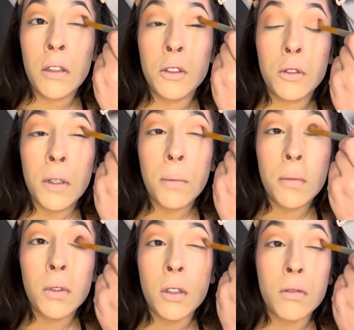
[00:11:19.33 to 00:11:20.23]
trip?
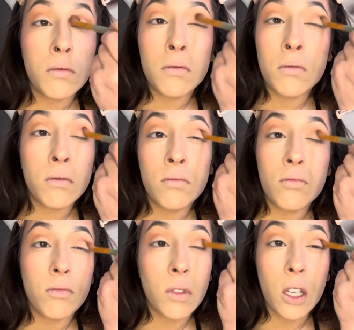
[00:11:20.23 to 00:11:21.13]
No,
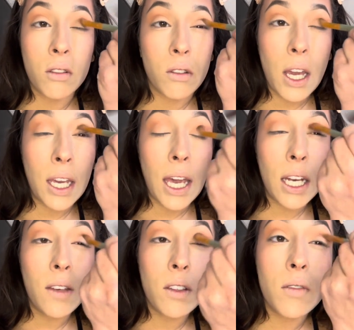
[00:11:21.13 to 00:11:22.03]
I can't even